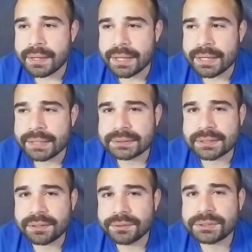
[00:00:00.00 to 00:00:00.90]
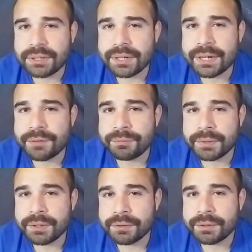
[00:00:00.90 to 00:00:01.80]
it's closer, you know,
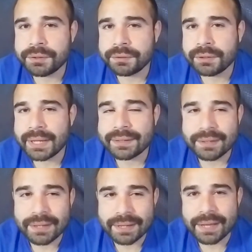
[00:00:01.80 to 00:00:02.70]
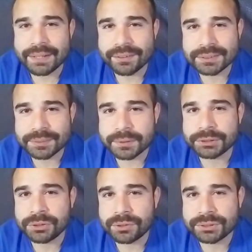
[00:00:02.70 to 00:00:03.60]
like I noticed some of the
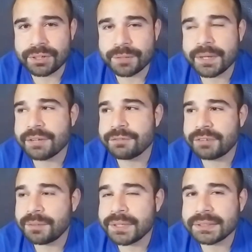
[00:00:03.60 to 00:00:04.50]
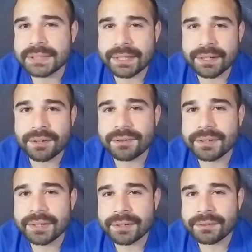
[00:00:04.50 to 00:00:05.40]
trolls already making fun of me saying, oh,
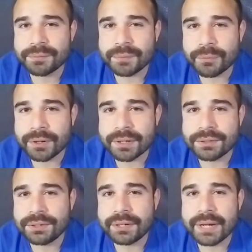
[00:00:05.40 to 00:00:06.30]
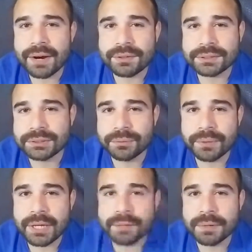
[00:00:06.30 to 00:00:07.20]
you know, I'm working 30 hours a
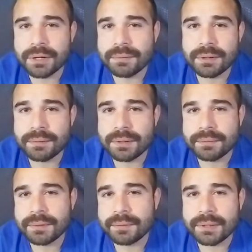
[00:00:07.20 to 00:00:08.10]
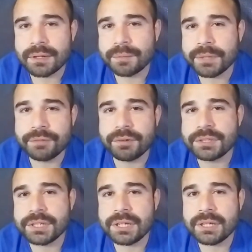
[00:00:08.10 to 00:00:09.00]
week, blah, blah, blah, blah, blah, B for
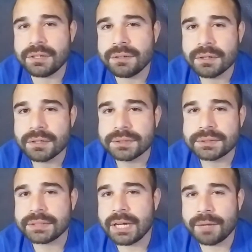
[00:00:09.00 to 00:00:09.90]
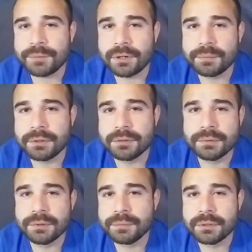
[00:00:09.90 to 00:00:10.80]
T, scammer, boo,
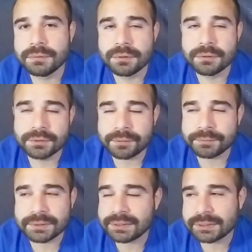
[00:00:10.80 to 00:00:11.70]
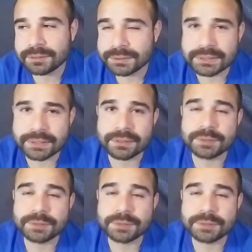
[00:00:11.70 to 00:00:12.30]
boo, boo, boo. I'm so sick of this